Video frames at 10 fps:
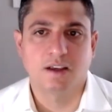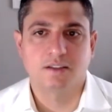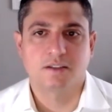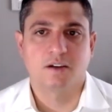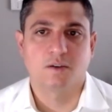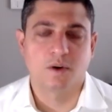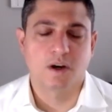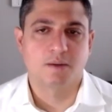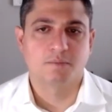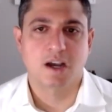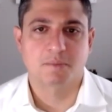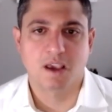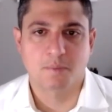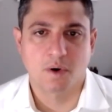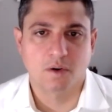So I'm Tom
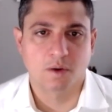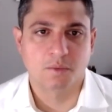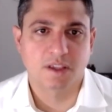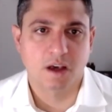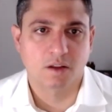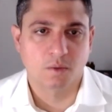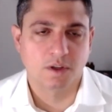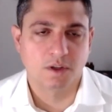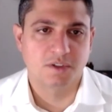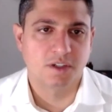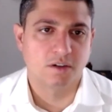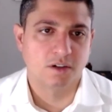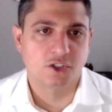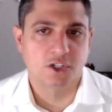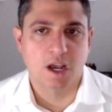Campone. I'm with Keller Williams here in
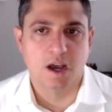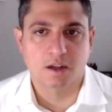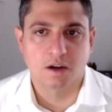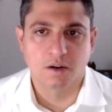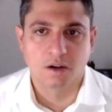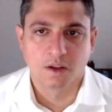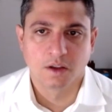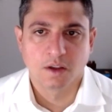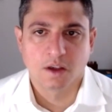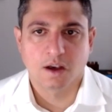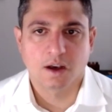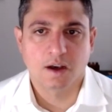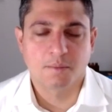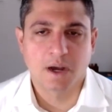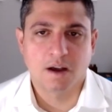Chicago.
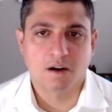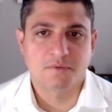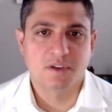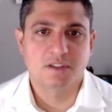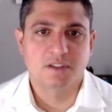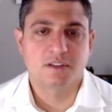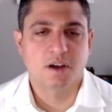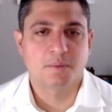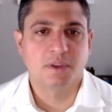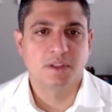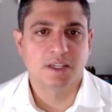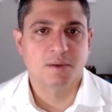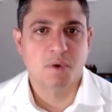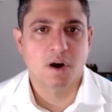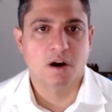My office is up in
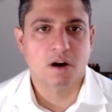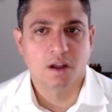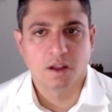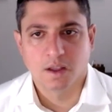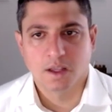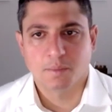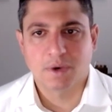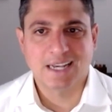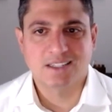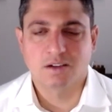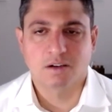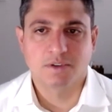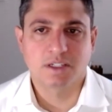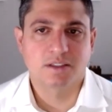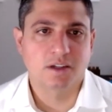Lincoln Park, but I
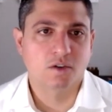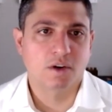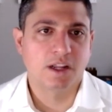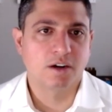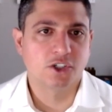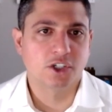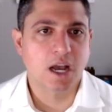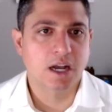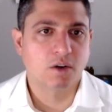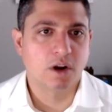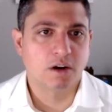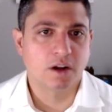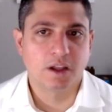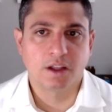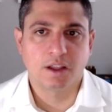service the greater Chicago
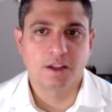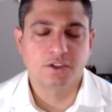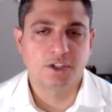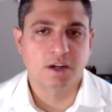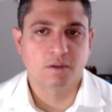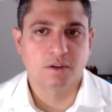area in general.